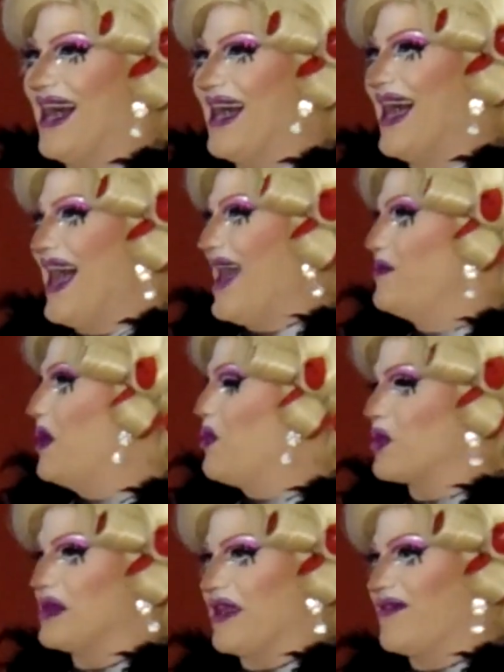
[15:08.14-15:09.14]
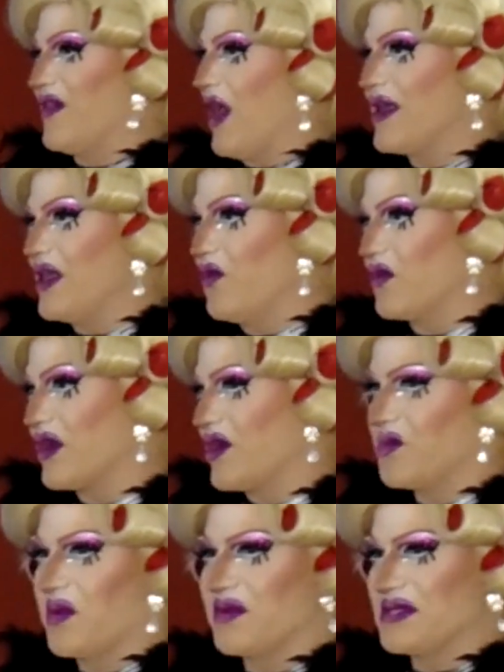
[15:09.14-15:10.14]
Yeah. And people were like flocking over to
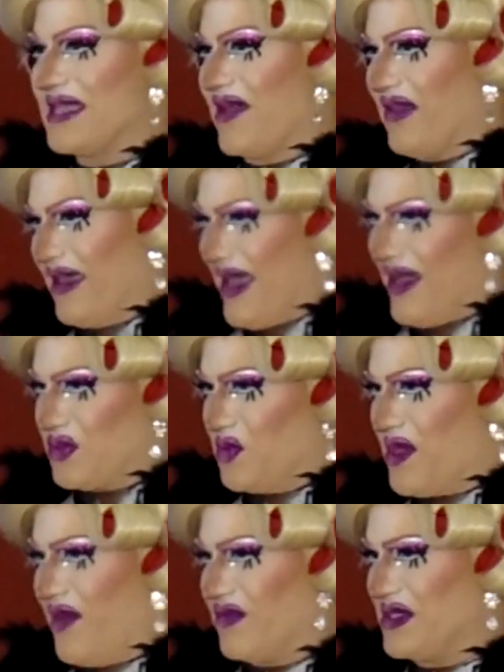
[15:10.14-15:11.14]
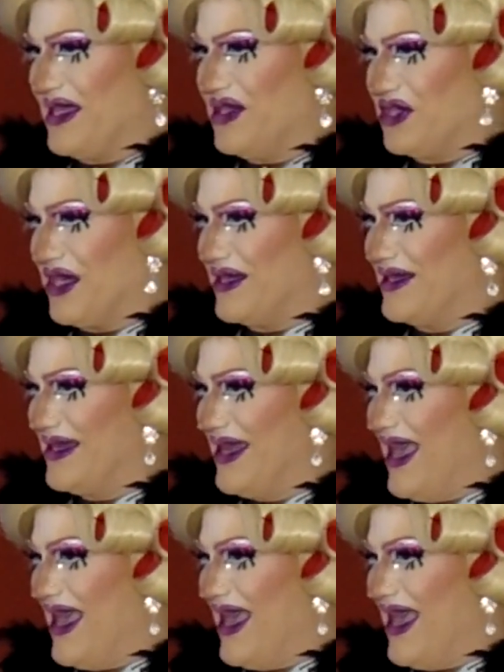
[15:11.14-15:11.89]
her and we were just having a casual conversation.